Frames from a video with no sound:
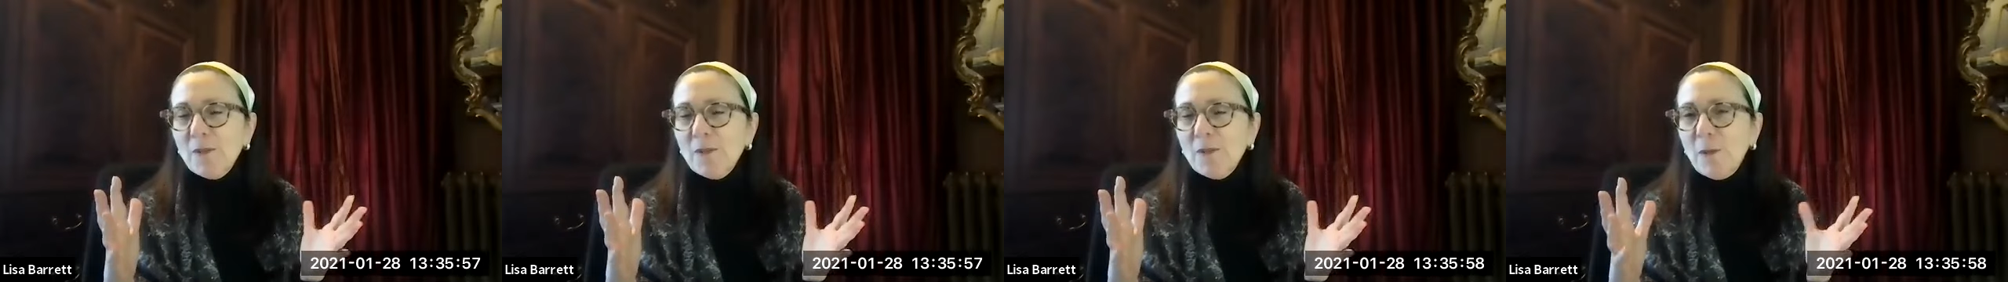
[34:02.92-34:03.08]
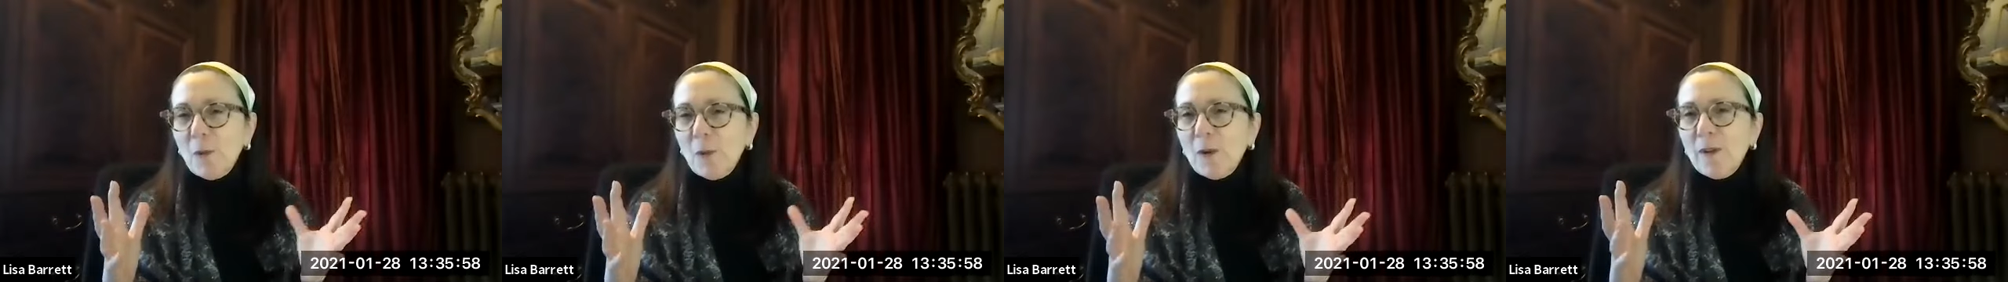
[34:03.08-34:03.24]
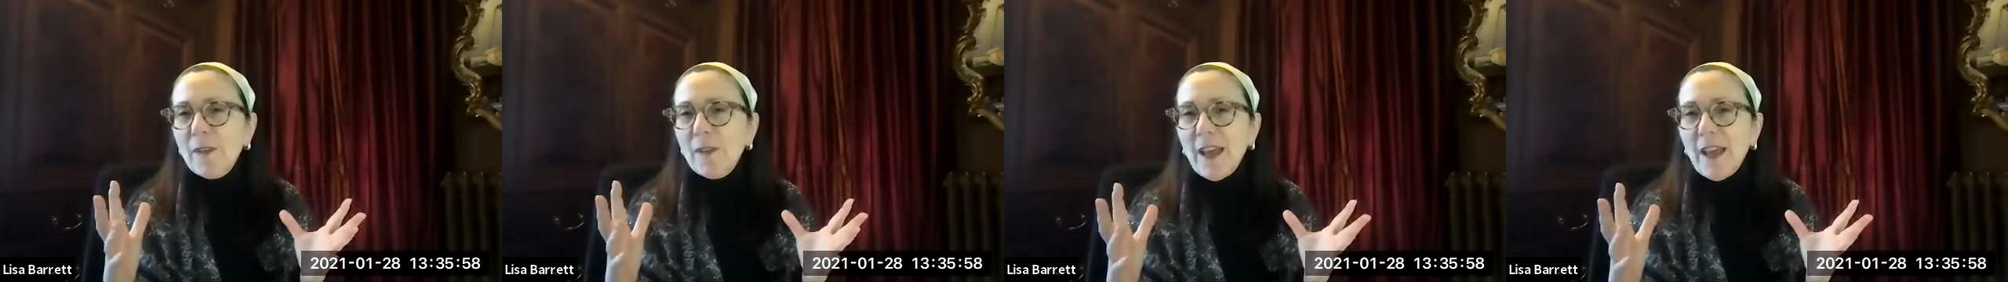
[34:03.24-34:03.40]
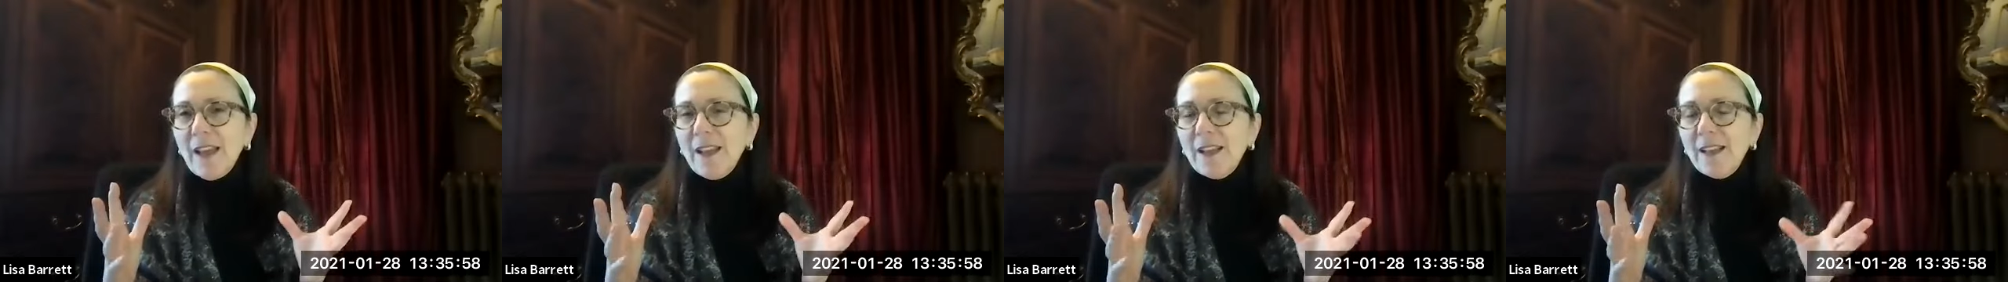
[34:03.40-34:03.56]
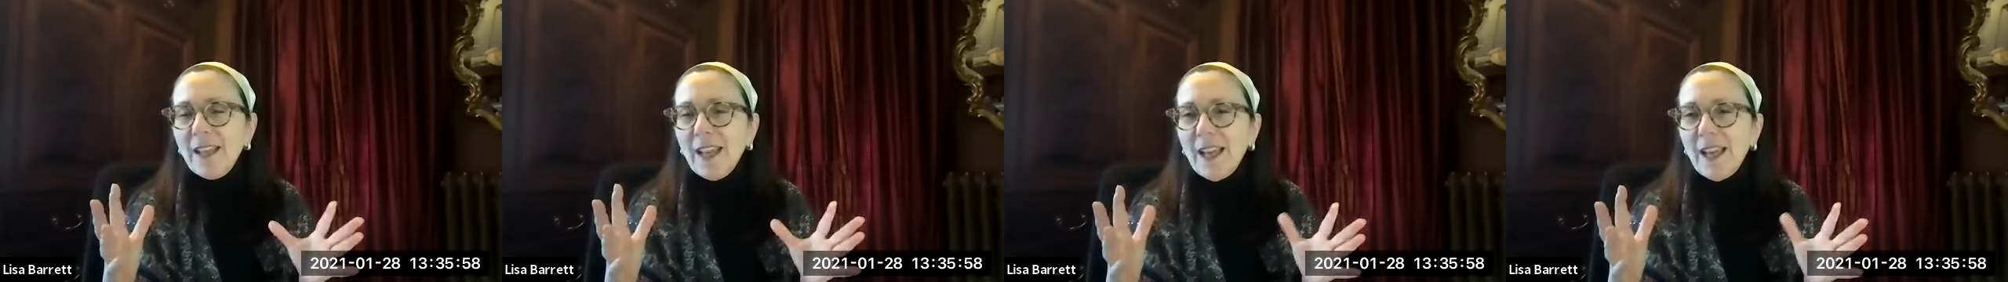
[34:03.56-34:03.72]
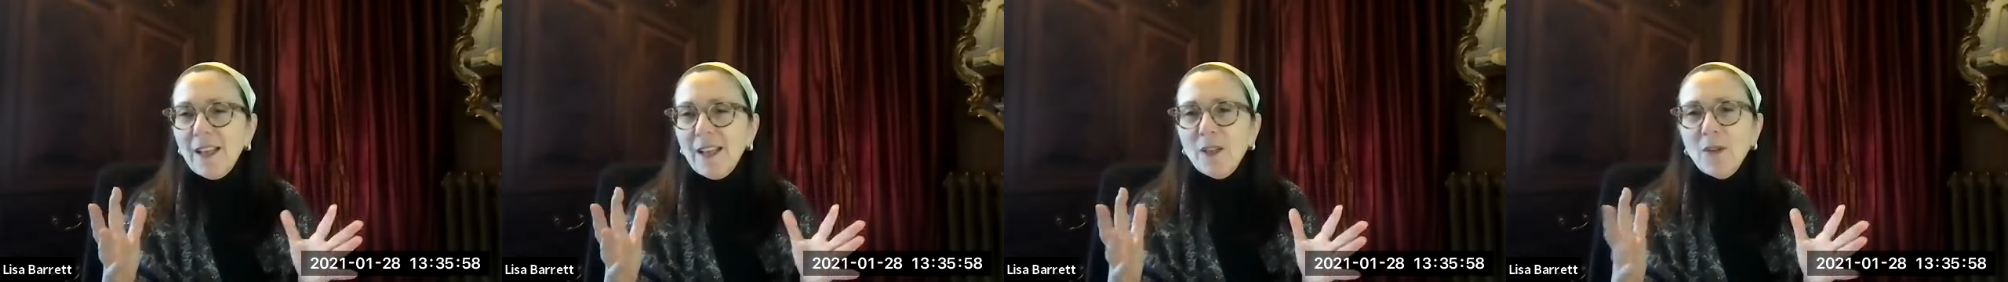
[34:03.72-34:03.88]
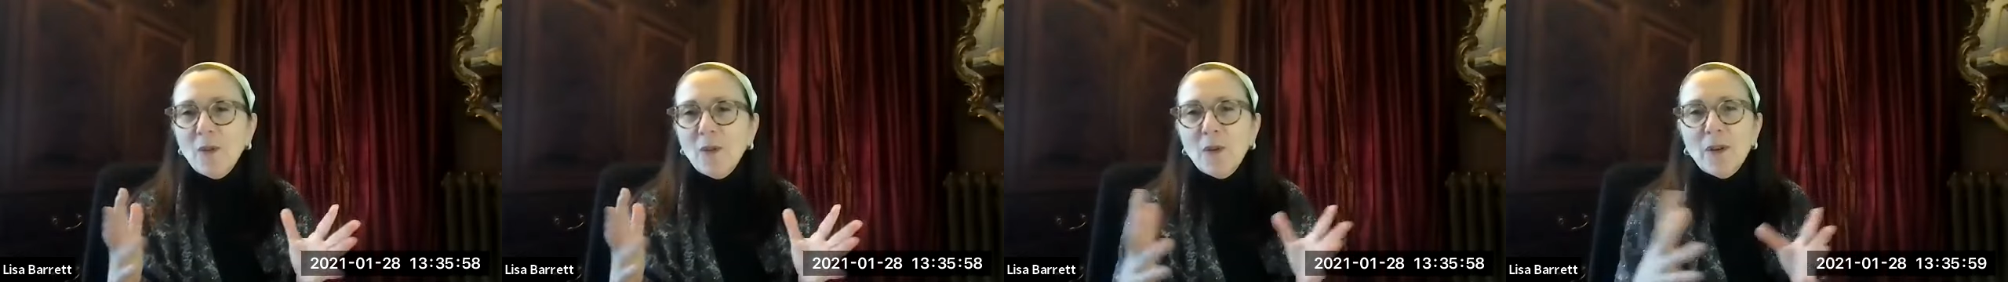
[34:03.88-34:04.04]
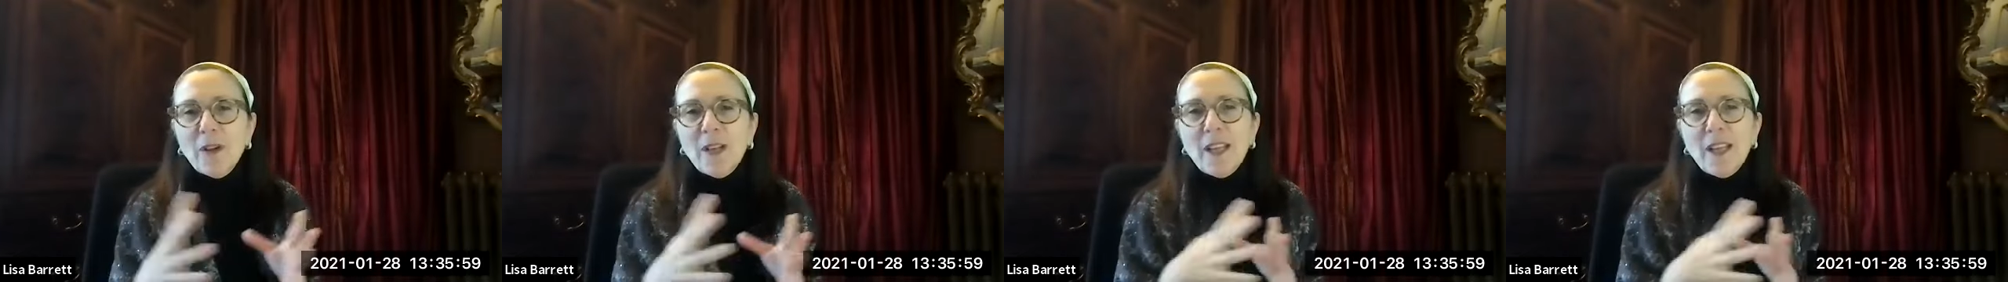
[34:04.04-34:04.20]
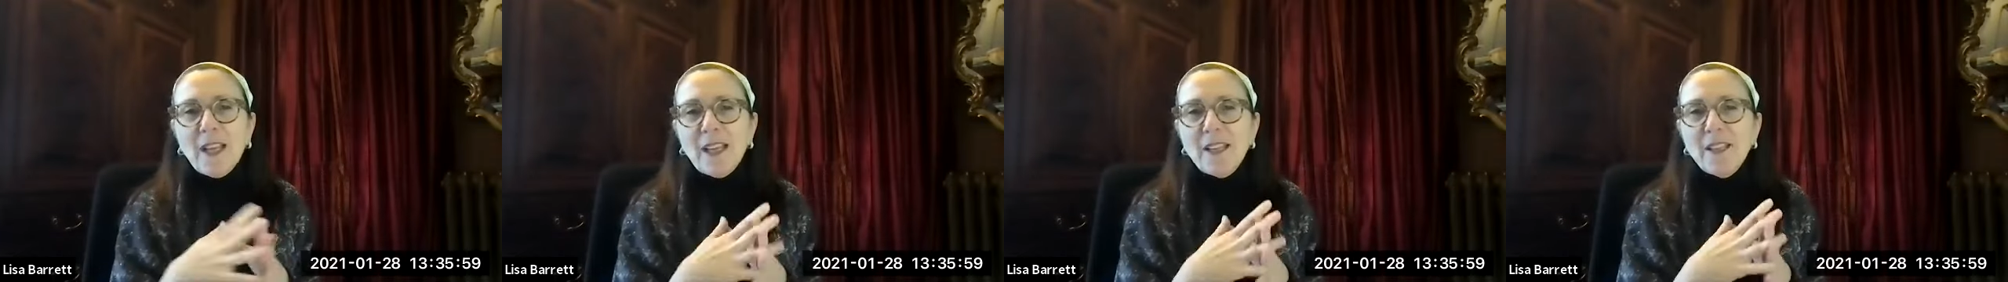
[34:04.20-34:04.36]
for that category,